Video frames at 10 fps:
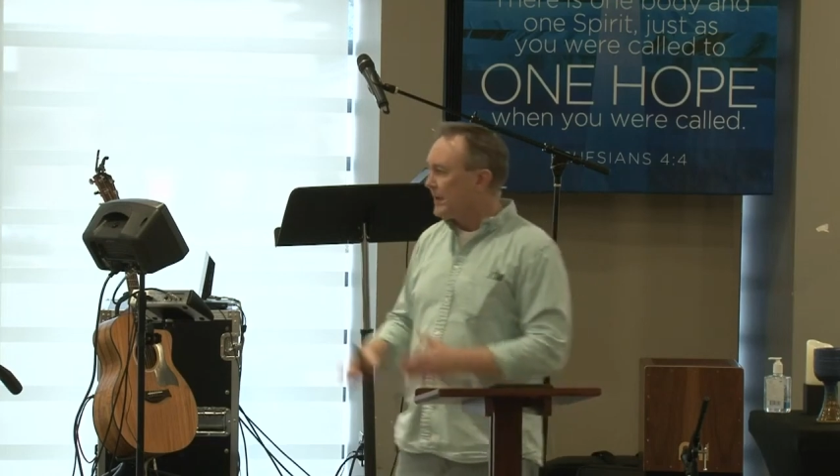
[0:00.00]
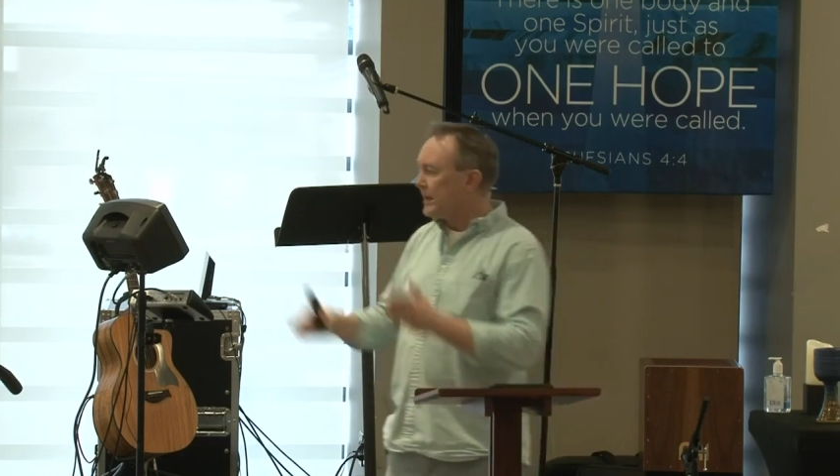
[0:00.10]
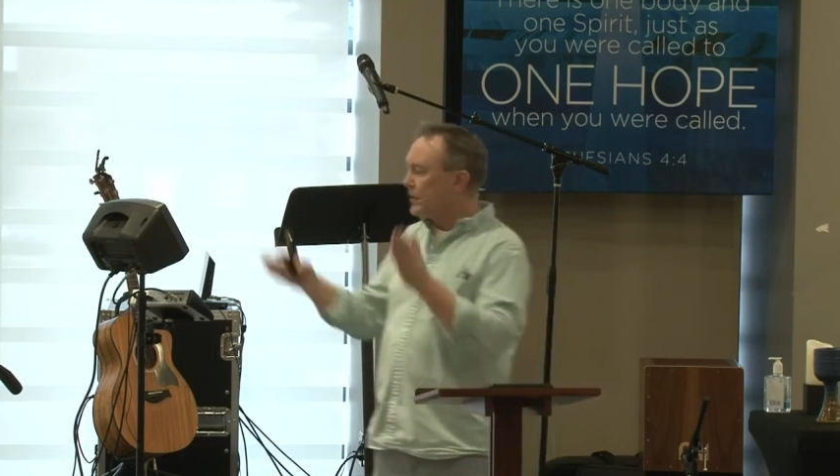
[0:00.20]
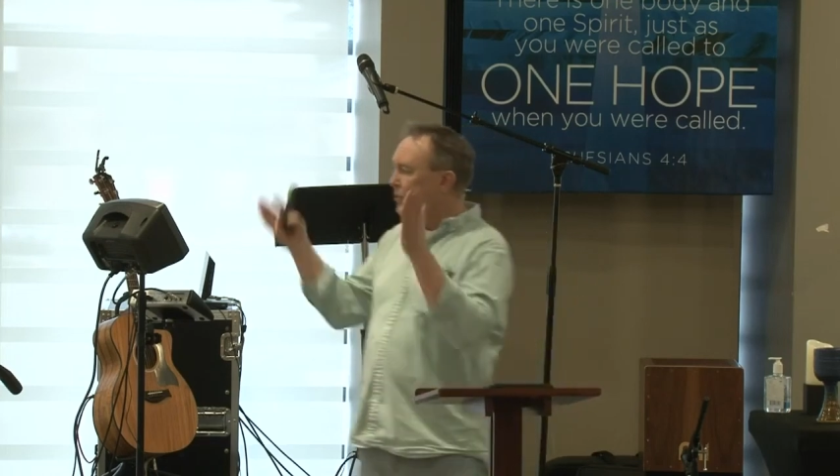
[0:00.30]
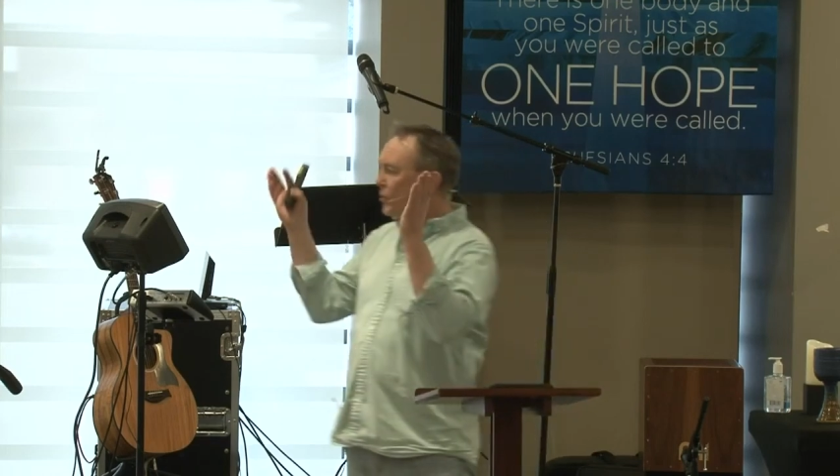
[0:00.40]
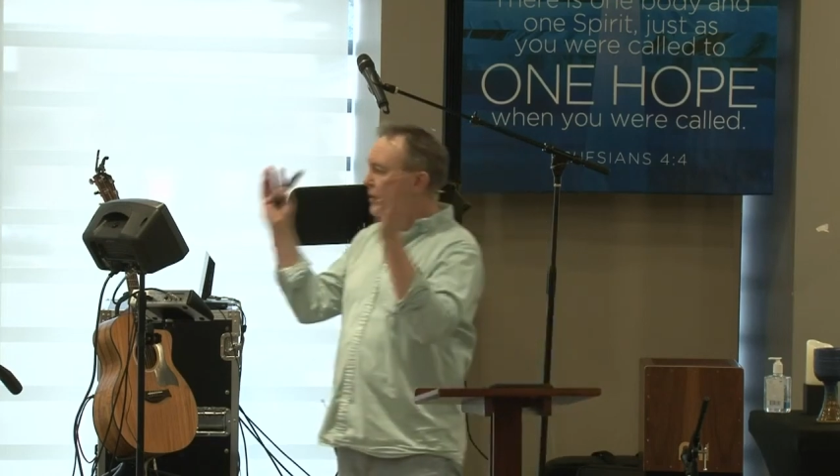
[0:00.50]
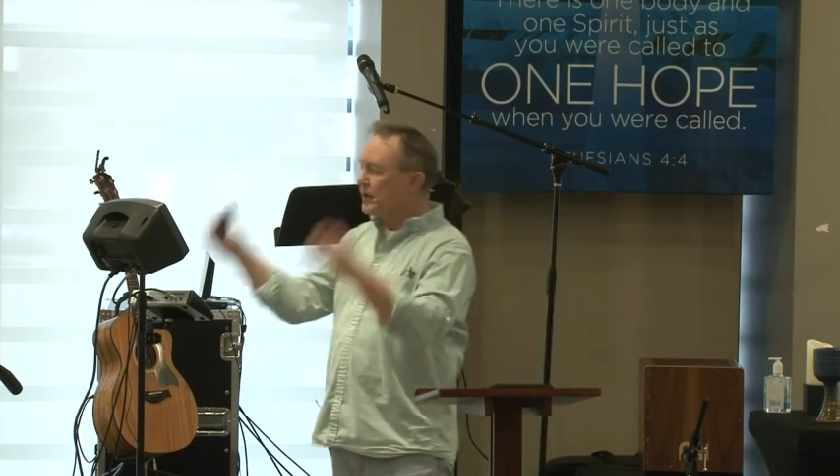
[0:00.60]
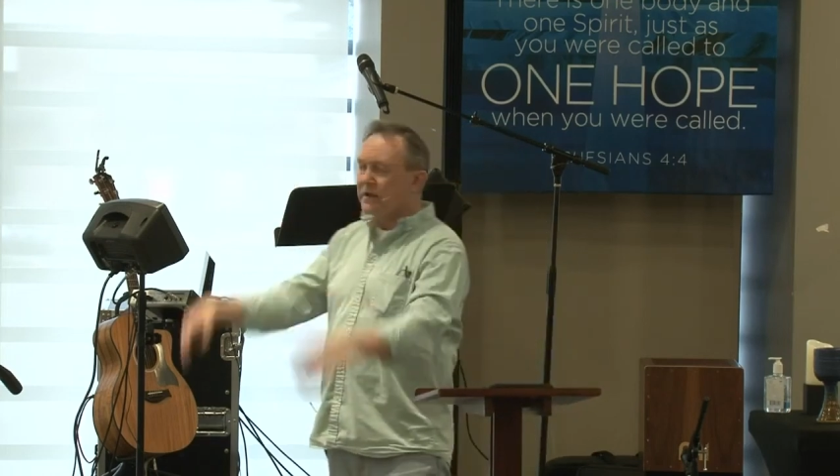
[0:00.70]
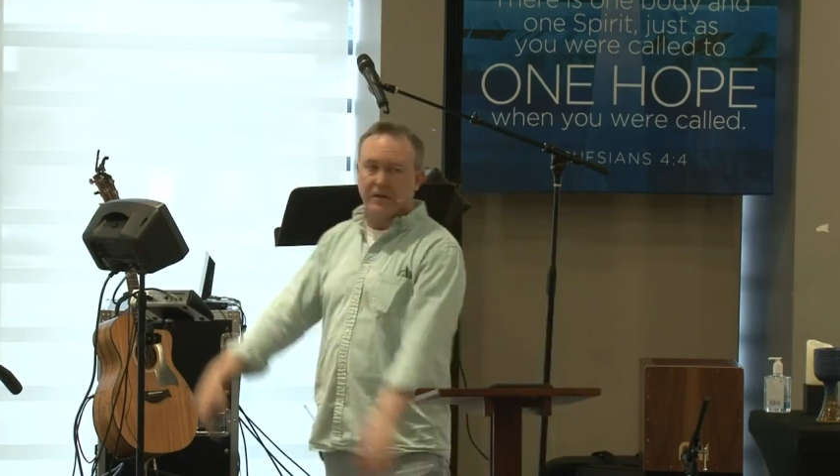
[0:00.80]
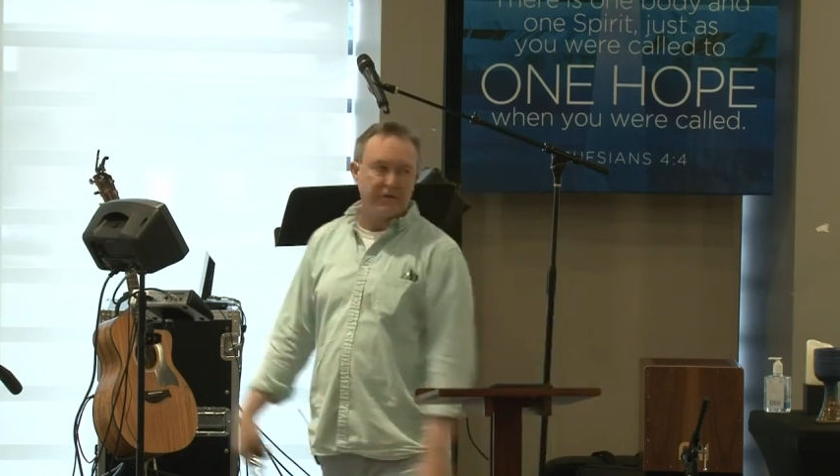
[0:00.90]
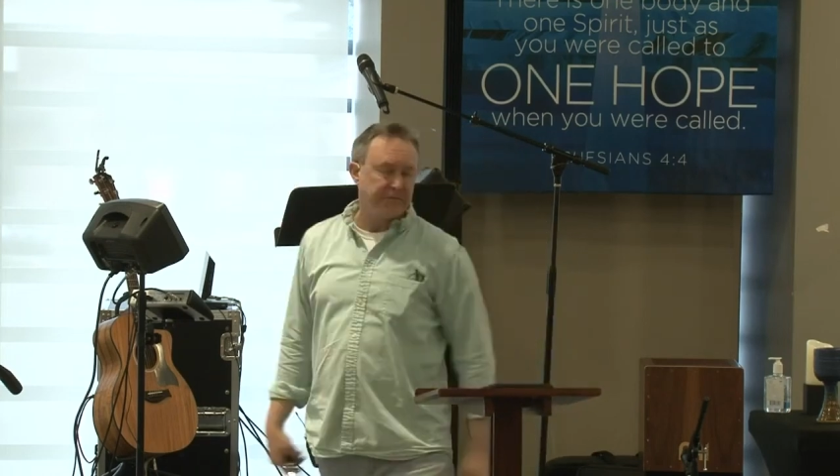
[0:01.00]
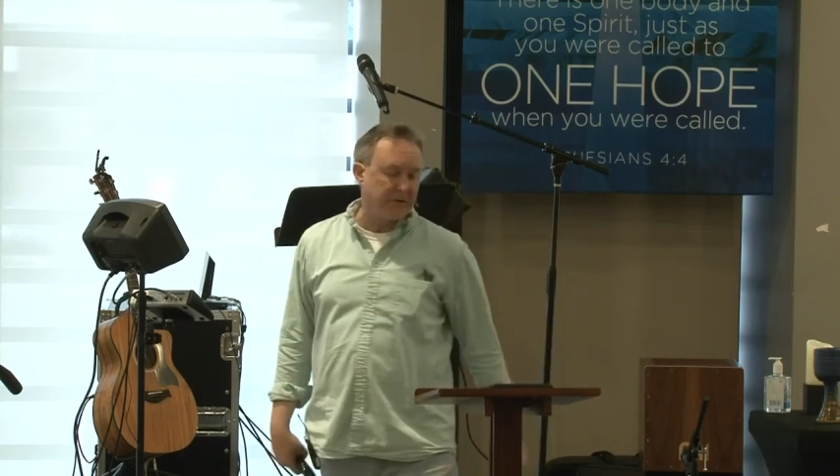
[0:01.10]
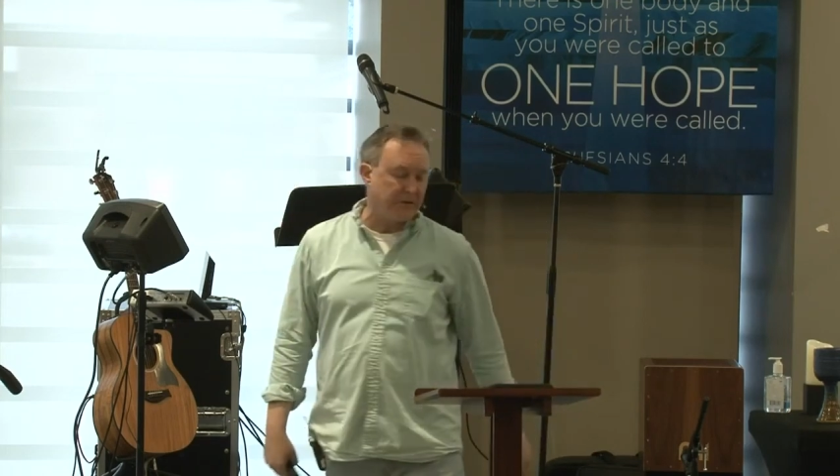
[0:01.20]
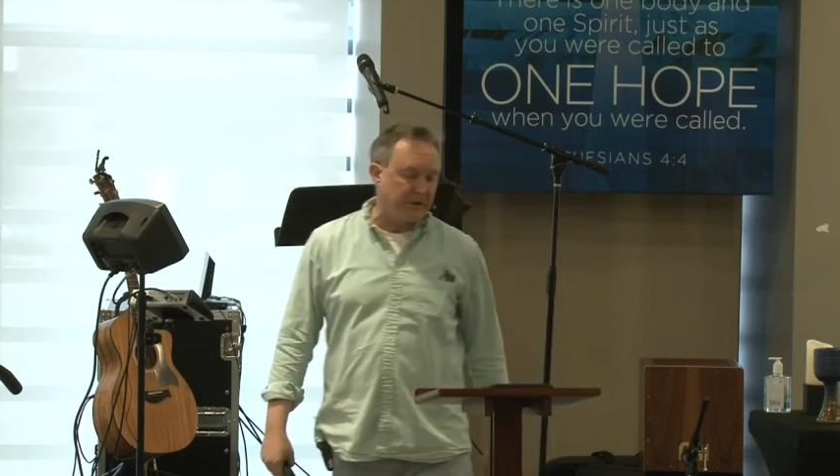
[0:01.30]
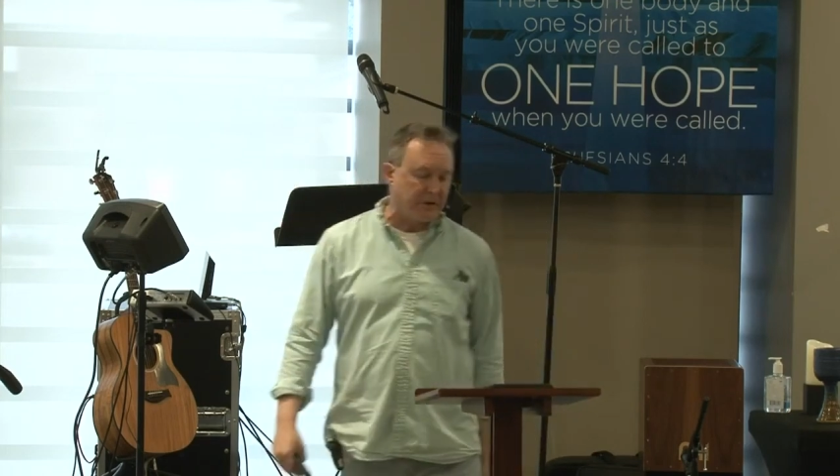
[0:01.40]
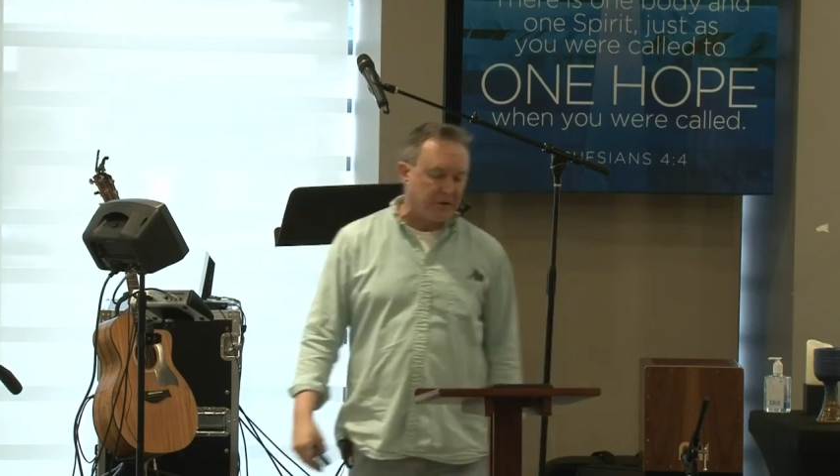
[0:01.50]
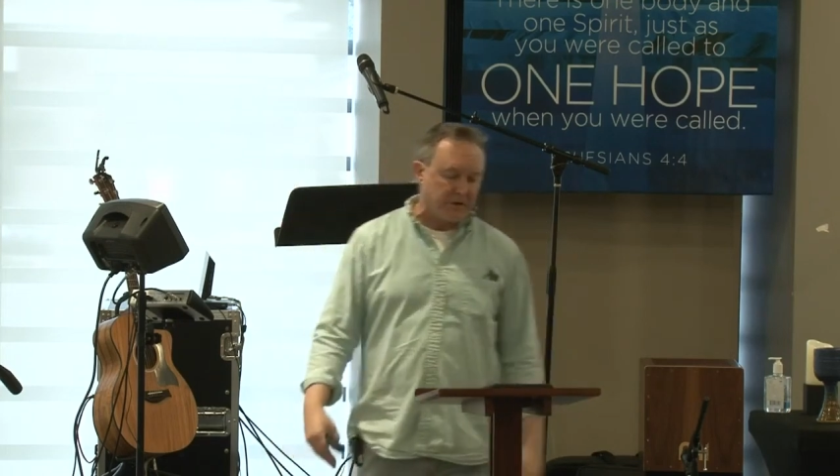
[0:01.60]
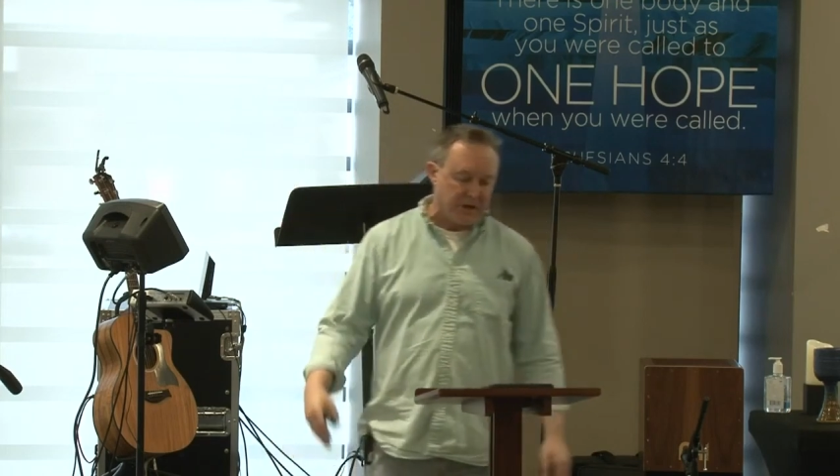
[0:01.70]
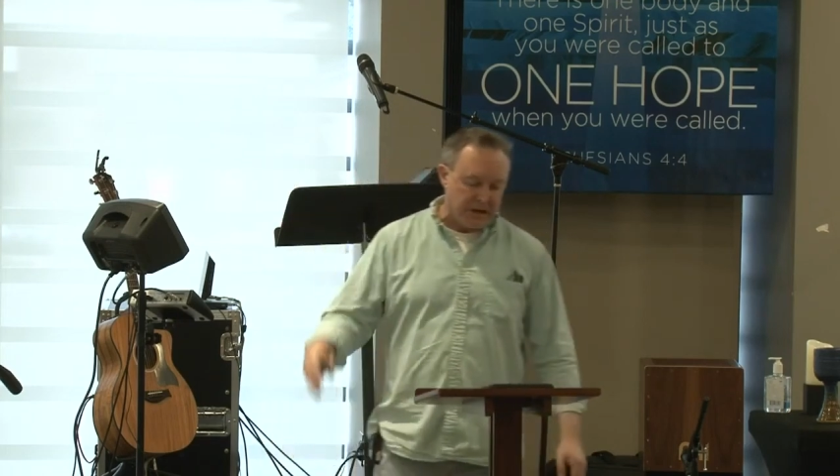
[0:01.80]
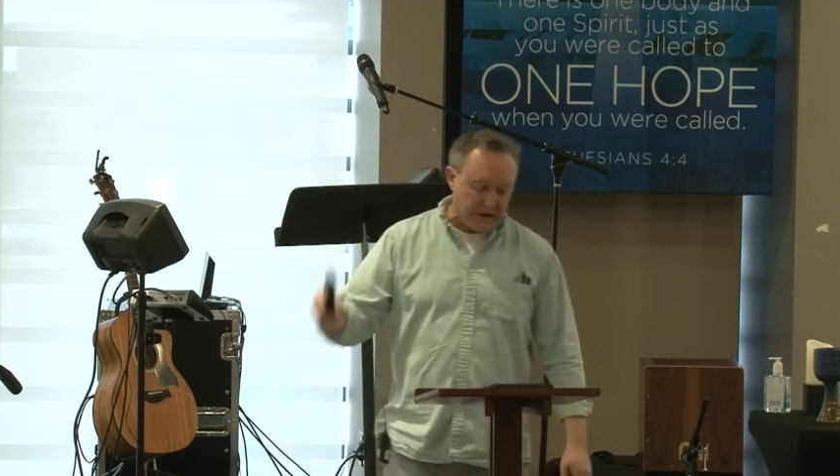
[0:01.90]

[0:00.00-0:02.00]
It will fill the earth.